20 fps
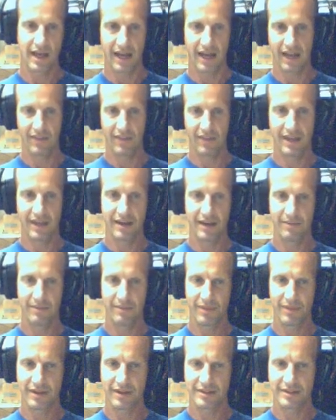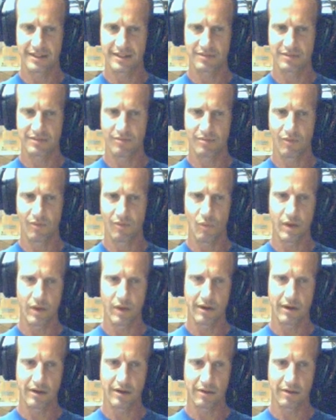And then there's this
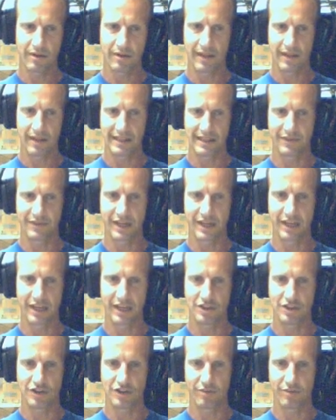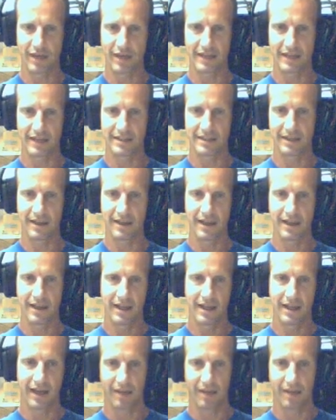weird classification of plankton,
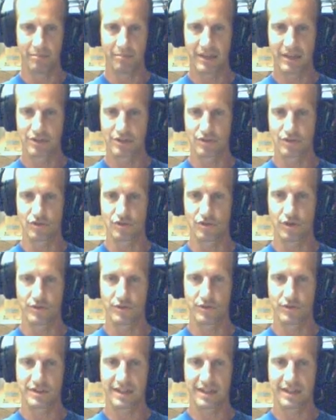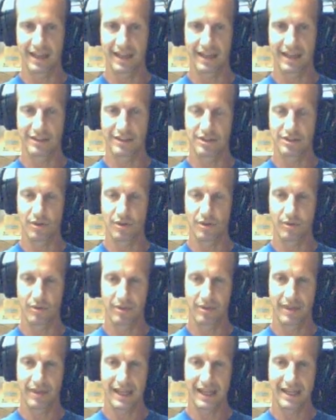mixotrophs, and so
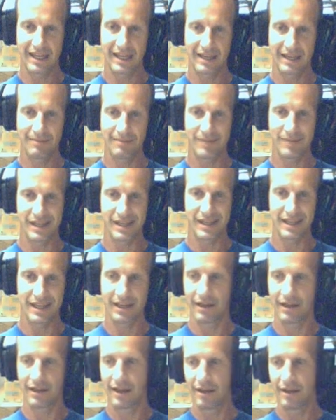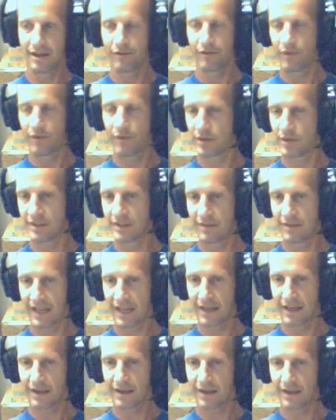they can be
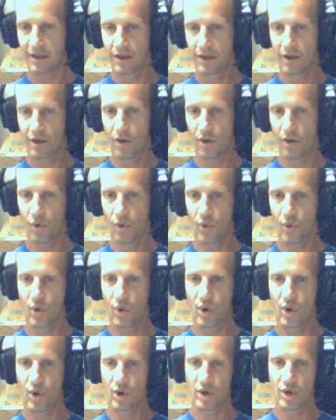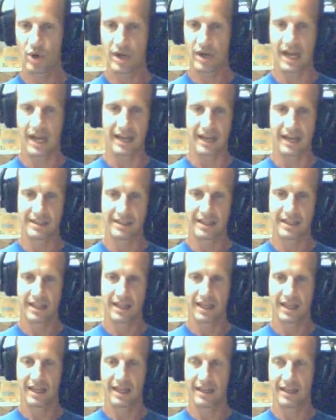photosynthetic or not.
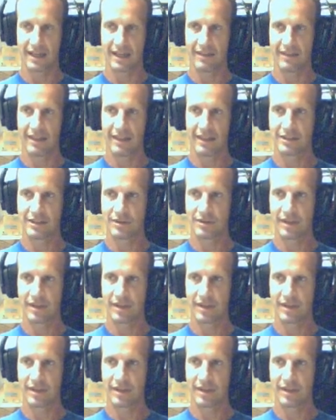And